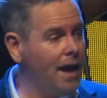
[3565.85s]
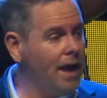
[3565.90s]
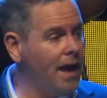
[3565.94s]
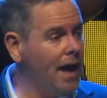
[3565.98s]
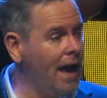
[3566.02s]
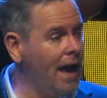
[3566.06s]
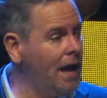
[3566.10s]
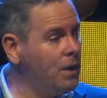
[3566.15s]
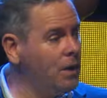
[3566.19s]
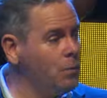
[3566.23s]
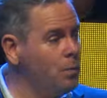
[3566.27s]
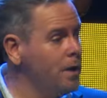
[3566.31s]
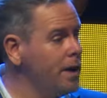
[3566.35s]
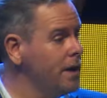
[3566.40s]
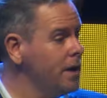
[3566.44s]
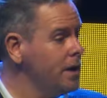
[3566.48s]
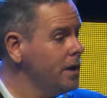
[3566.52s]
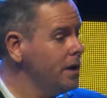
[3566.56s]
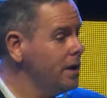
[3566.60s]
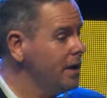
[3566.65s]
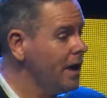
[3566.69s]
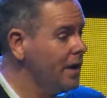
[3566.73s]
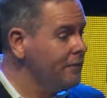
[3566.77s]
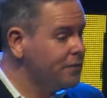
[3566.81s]
And we
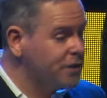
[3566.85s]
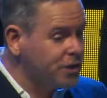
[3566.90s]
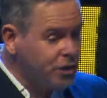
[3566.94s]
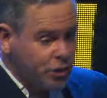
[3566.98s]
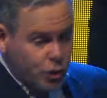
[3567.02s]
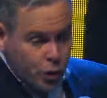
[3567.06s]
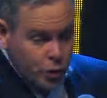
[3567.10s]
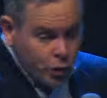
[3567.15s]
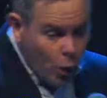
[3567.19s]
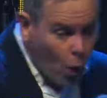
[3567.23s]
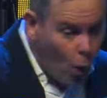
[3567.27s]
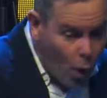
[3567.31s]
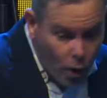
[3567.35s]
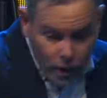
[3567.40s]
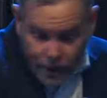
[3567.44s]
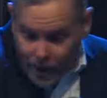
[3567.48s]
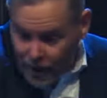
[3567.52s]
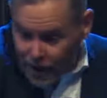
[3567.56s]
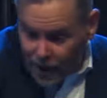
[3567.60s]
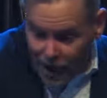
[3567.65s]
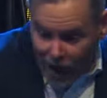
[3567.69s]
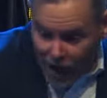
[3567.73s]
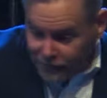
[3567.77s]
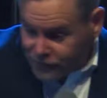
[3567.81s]
have stood all here.
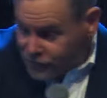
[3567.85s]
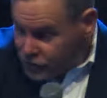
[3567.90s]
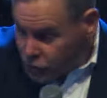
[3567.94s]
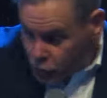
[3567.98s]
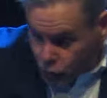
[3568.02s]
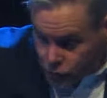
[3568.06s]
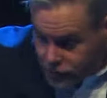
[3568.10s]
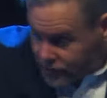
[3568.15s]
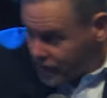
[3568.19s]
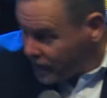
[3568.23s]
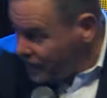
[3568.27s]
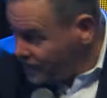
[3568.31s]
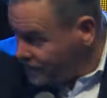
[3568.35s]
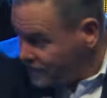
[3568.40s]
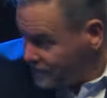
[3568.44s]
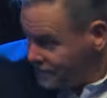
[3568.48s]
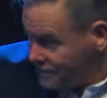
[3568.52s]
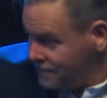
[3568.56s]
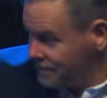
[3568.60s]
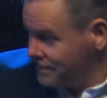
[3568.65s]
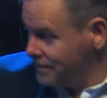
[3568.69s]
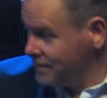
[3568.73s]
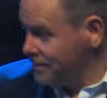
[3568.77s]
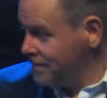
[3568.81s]
I've stood here.
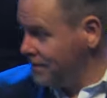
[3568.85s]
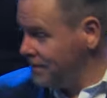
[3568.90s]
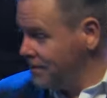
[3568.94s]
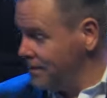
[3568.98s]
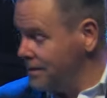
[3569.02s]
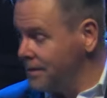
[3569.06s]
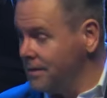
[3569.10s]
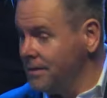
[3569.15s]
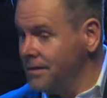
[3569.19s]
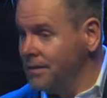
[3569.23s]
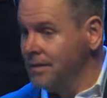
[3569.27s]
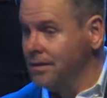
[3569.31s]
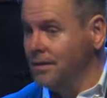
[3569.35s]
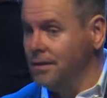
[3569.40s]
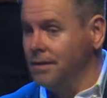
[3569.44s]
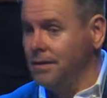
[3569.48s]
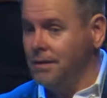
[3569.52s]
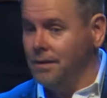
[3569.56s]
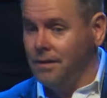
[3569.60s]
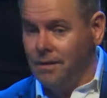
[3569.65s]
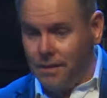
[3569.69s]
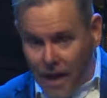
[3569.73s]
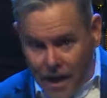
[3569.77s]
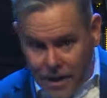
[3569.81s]

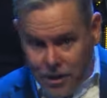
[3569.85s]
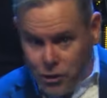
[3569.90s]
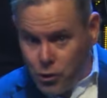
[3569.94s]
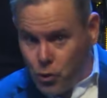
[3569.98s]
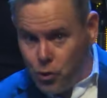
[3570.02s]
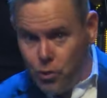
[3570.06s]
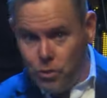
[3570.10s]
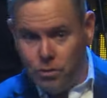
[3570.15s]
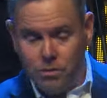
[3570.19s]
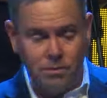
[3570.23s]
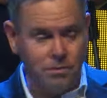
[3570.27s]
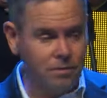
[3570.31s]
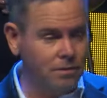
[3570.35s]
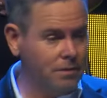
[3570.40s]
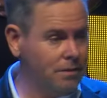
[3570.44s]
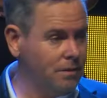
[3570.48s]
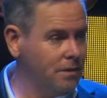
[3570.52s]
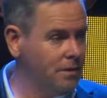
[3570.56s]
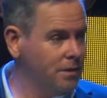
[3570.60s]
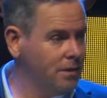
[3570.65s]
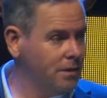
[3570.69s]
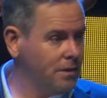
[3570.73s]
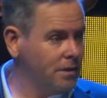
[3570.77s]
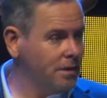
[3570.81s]
Like you.
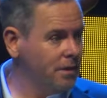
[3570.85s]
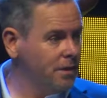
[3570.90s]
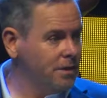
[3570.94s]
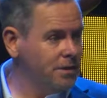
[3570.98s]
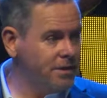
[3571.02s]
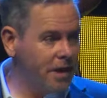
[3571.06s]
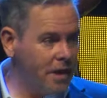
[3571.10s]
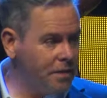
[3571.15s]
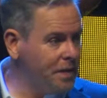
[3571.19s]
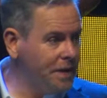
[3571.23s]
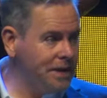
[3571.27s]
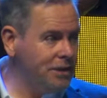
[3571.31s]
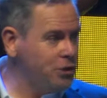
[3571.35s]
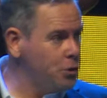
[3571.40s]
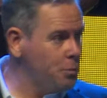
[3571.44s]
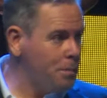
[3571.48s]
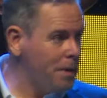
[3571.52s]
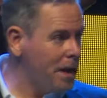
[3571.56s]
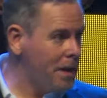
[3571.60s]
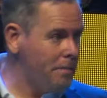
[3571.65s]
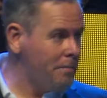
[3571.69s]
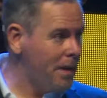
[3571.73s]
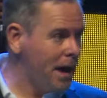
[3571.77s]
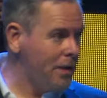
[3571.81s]
Nothing to be
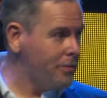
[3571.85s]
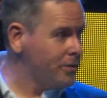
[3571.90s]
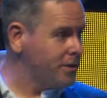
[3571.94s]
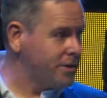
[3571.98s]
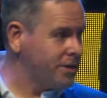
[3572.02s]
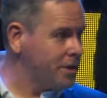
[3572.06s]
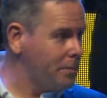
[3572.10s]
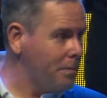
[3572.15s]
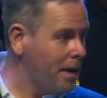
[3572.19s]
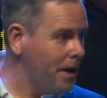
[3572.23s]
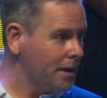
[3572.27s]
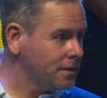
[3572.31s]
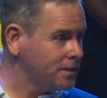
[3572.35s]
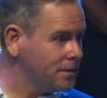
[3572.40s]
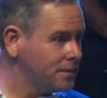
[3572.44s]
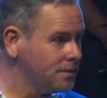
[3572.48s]
embarrassed about.